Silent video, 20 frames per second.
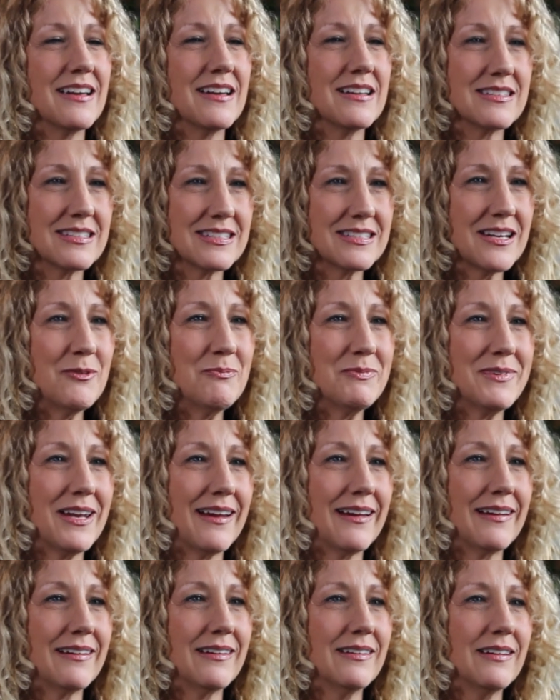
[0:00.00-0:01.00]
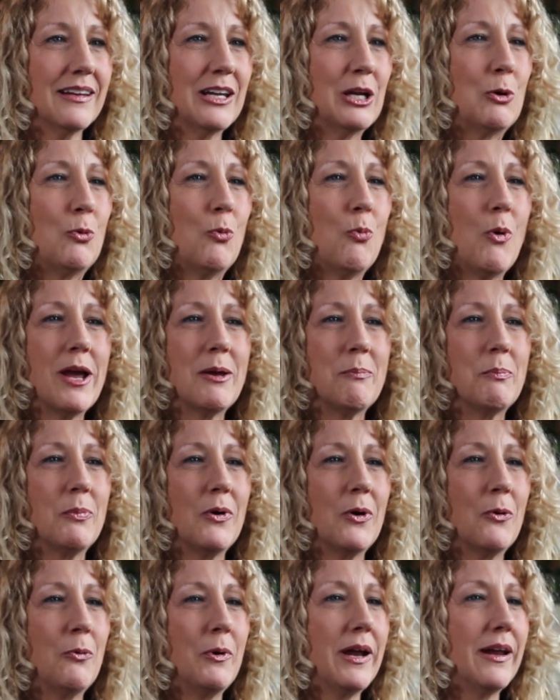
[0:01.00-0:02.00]
And someday he'll wipe
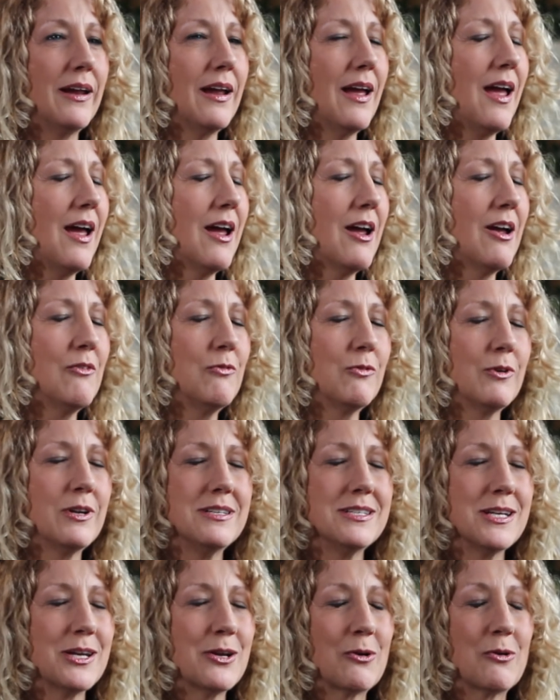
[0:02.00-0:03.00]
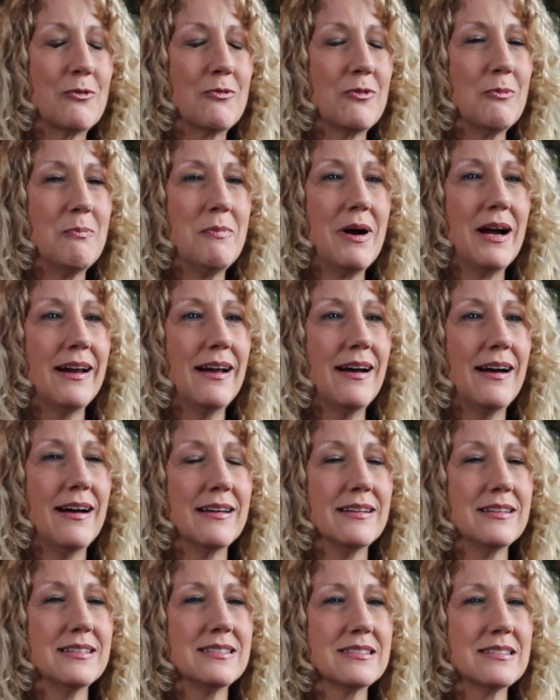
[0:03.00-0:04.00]
away every tear from my
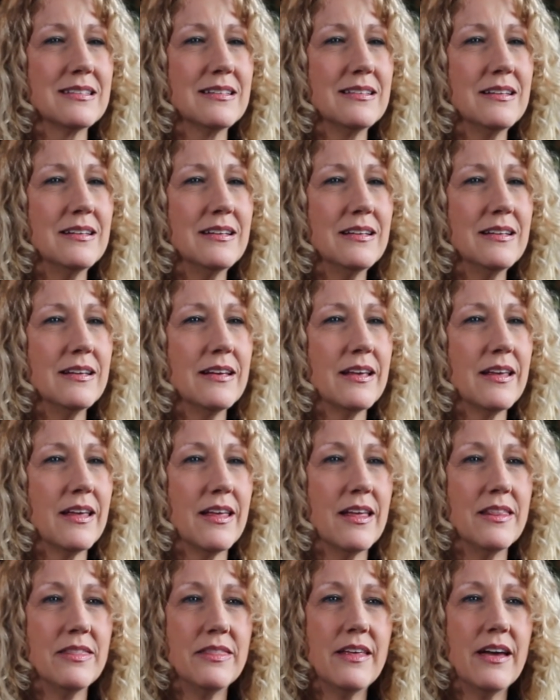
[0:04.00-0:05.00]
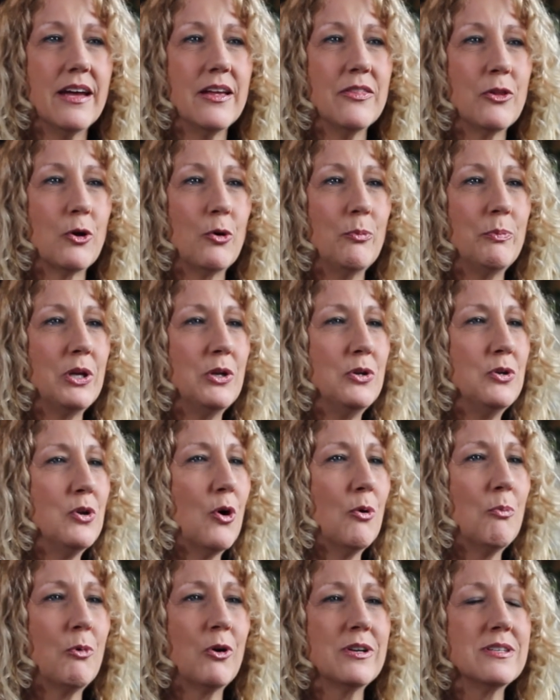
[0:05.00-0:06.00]
eyes. And then there'll be
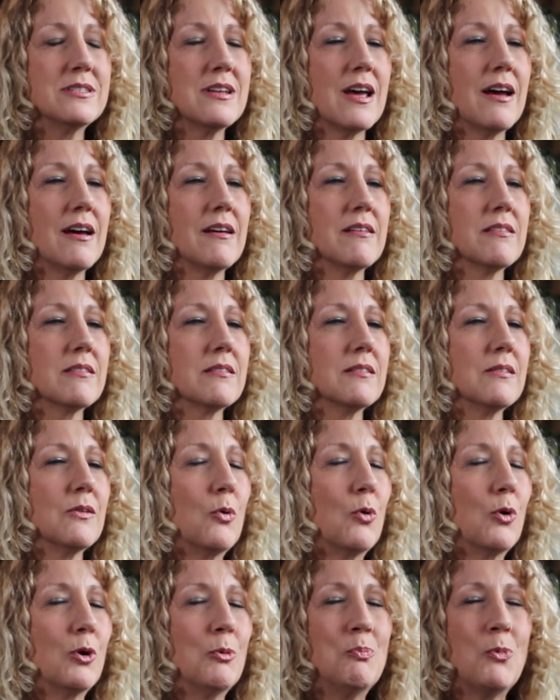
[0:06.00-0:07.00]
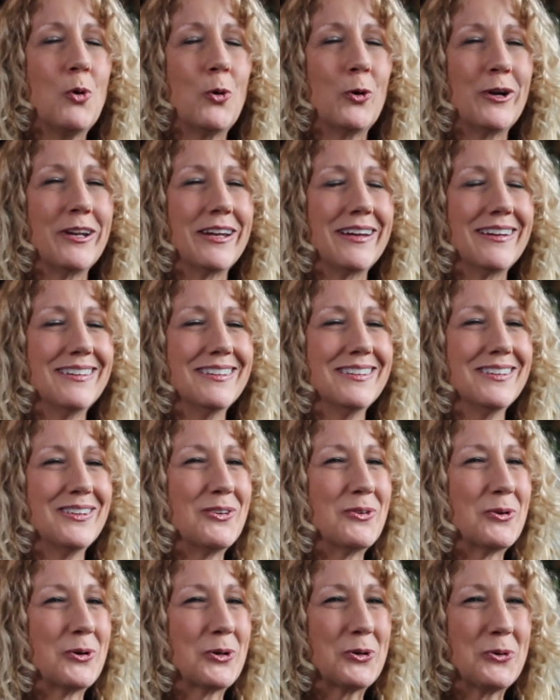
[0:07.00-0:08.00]
no more death or mourning
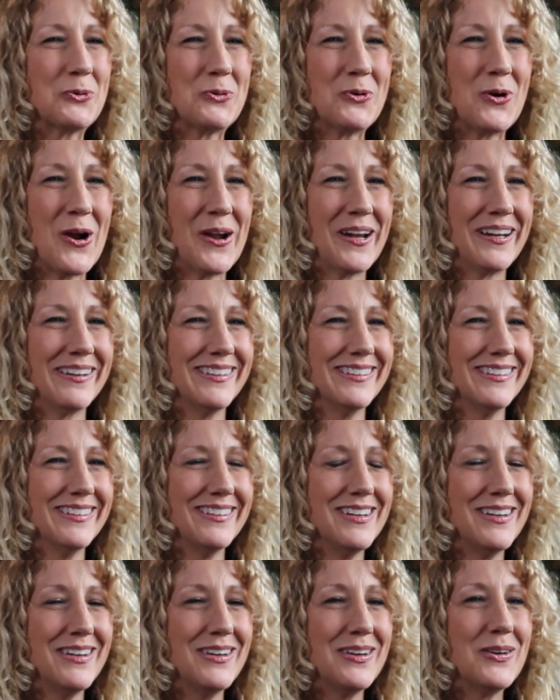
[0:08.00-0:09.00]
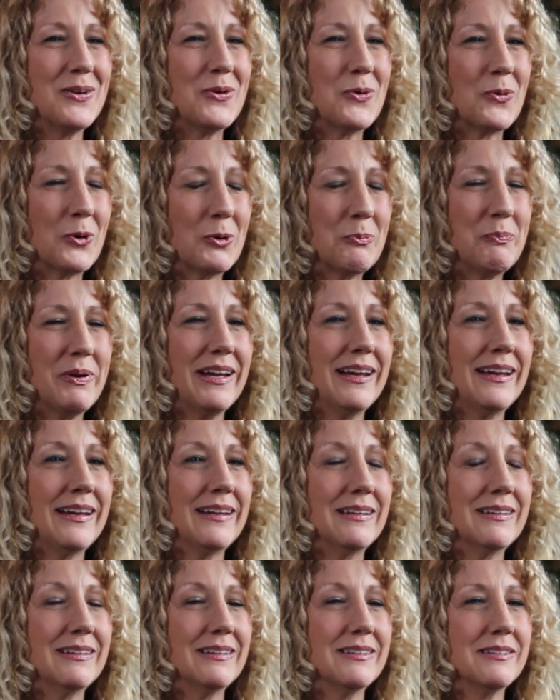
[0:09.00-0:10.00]
or crying or
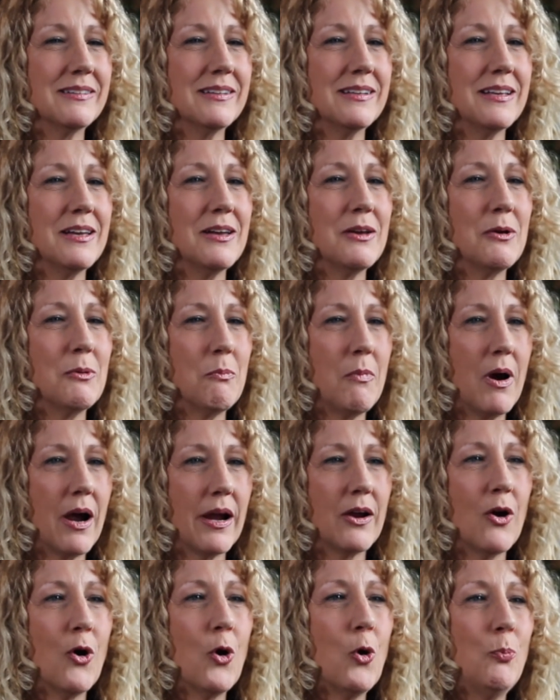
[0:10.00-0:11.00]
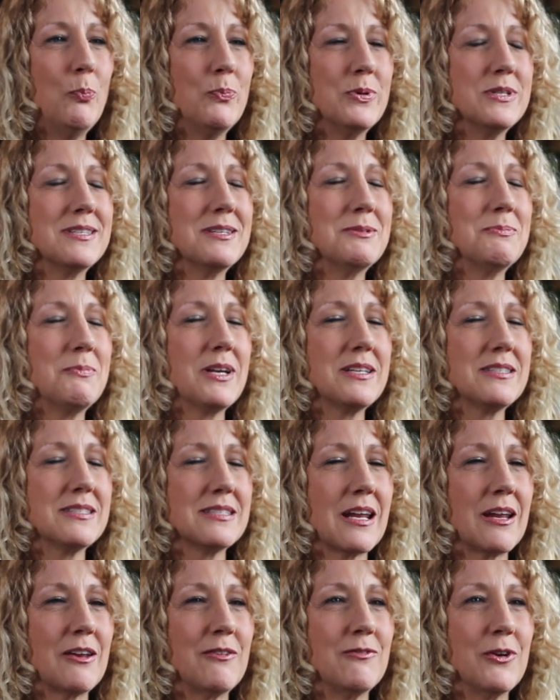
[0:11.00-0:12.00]
pain. My hope is in my
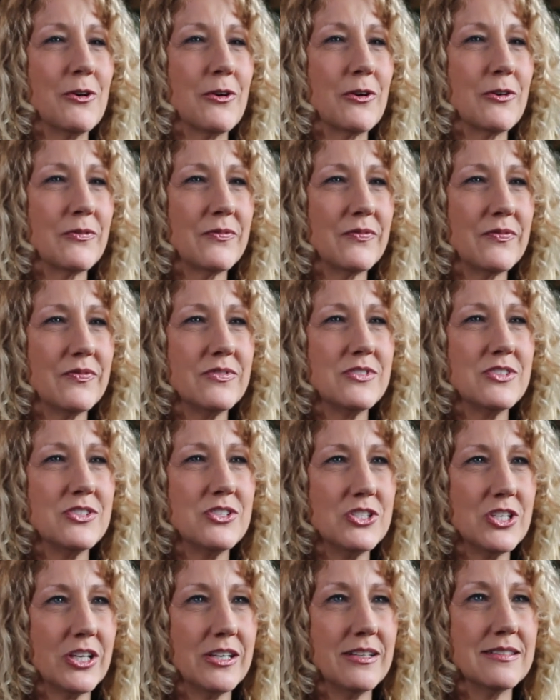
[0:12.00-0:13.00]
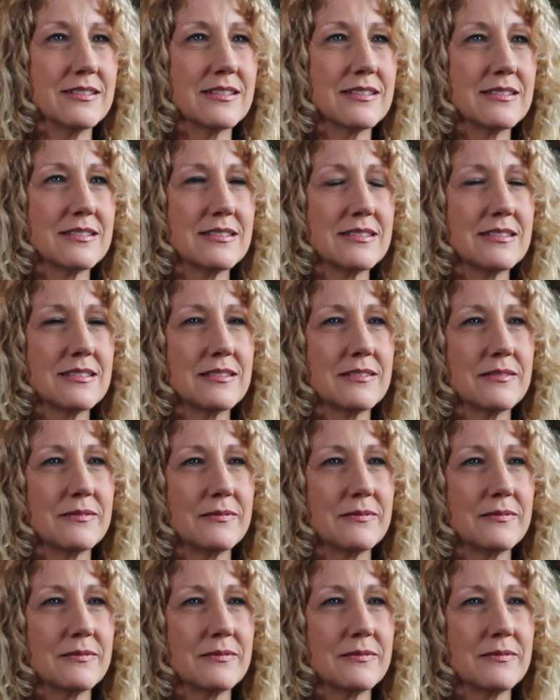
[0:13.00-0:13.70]
Savior, Jesus.